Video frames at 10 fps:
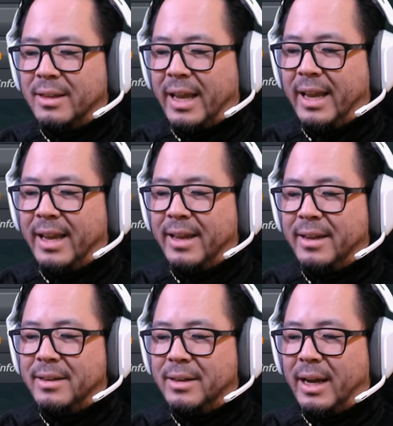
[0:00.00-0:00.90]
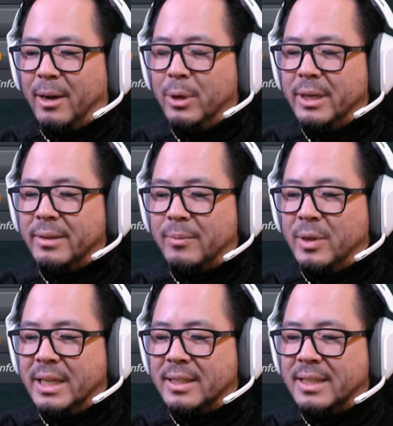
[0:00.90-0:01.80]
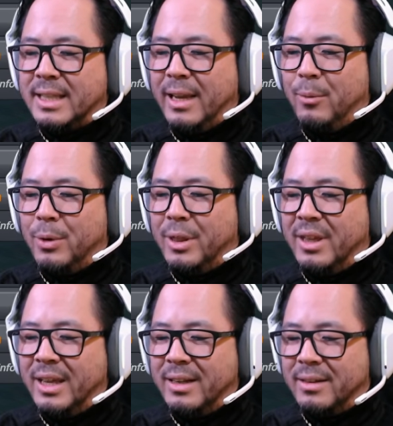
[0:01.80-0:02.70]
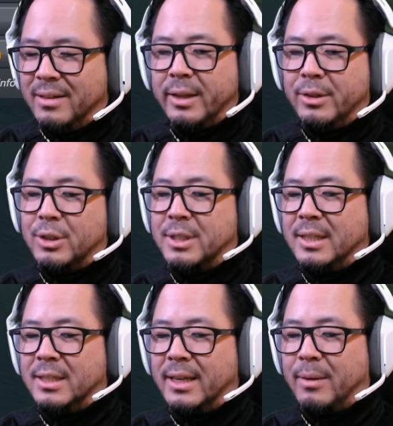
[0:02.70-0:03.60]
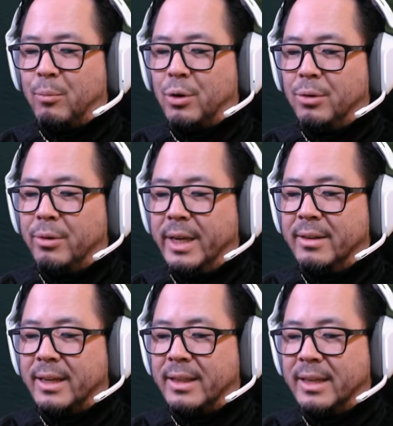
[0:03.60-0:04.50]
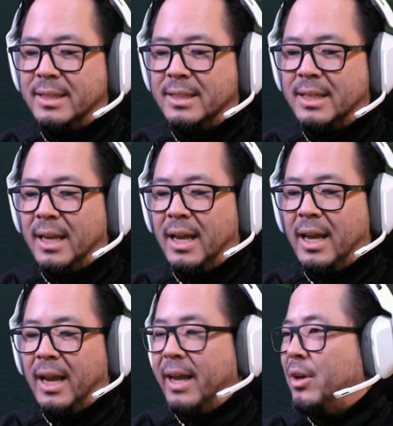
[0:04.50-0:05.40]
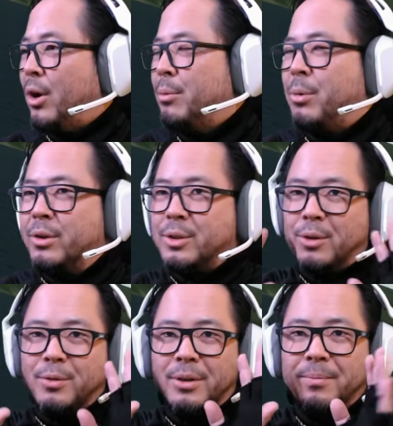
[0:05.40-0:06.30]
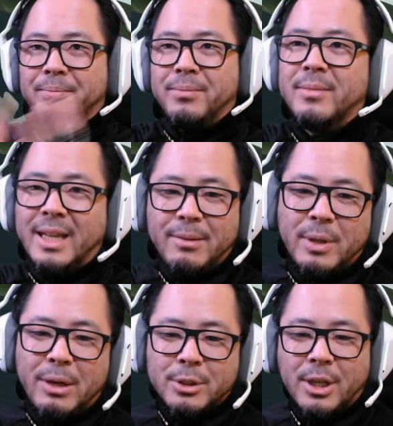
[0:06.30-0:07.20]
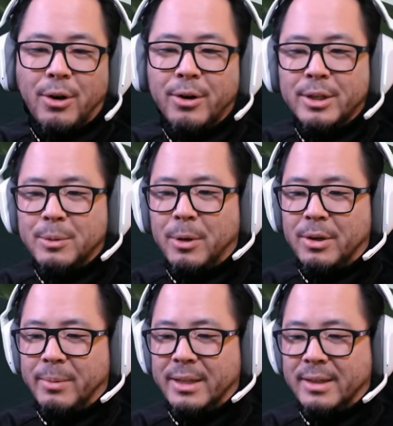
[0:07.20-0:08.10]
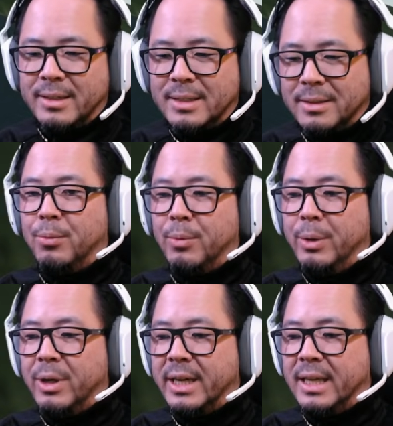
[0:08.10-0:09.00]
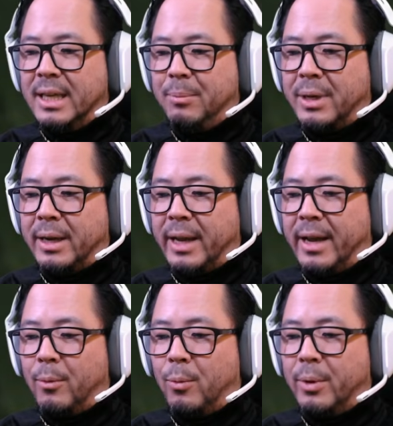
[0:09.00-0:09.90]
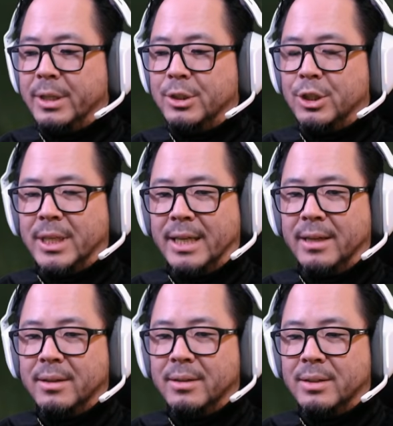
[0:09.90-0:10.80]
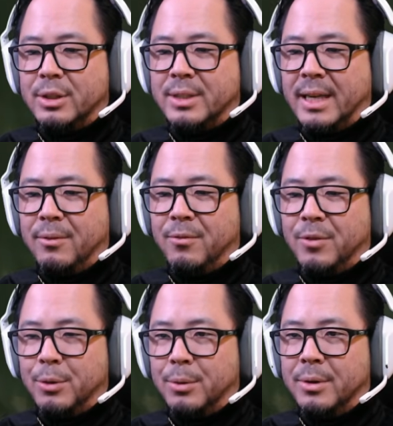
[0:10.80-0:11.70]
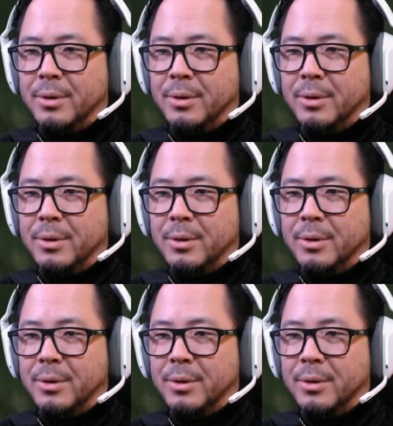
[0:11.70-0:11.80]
and I want to stay within. You just need to hit prograde like this, and the hard part's over. That was the hardest part about this. We want to keep it at 1G to save fuel.